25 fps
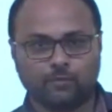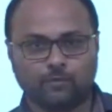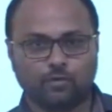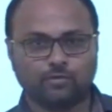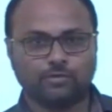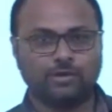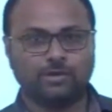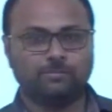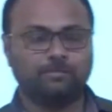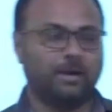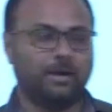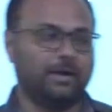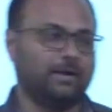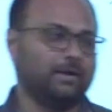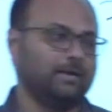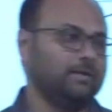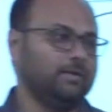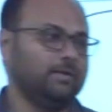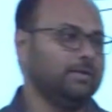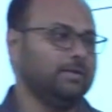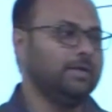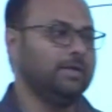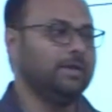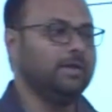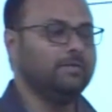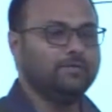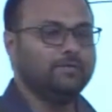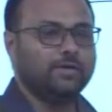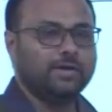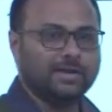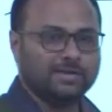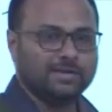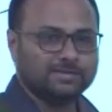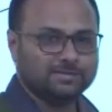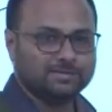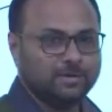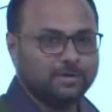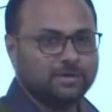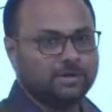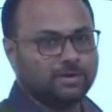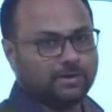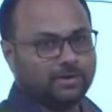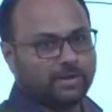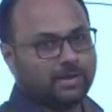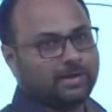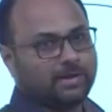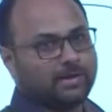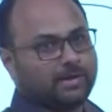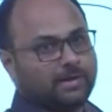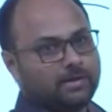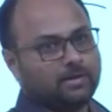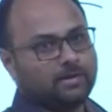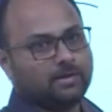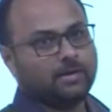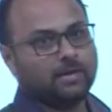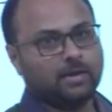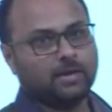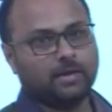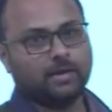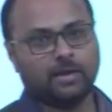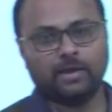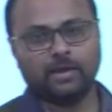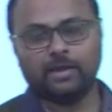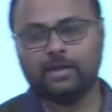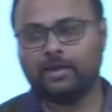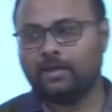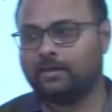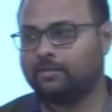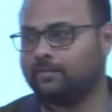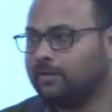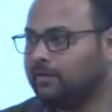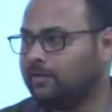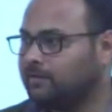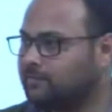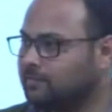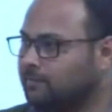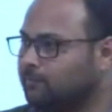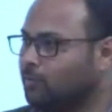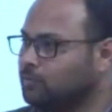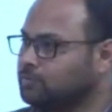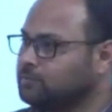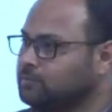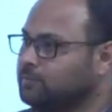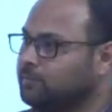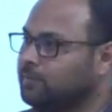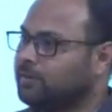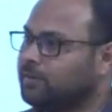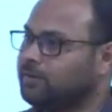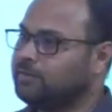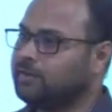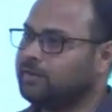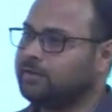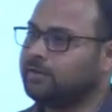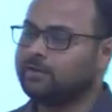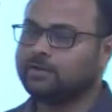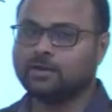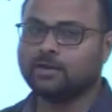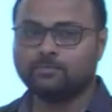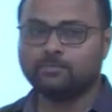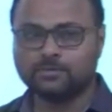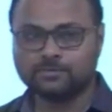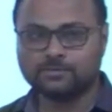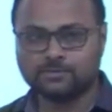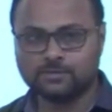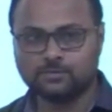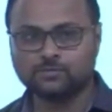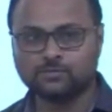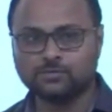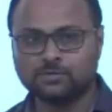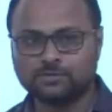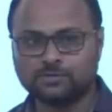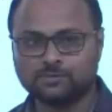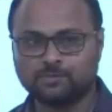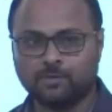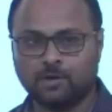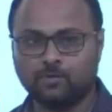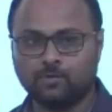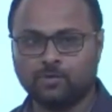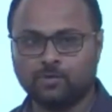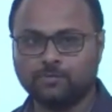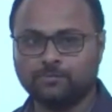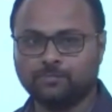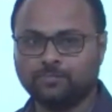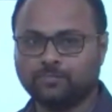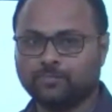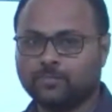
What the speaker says: for that matter, if it has been created, there is a possibility that it can misuse its power.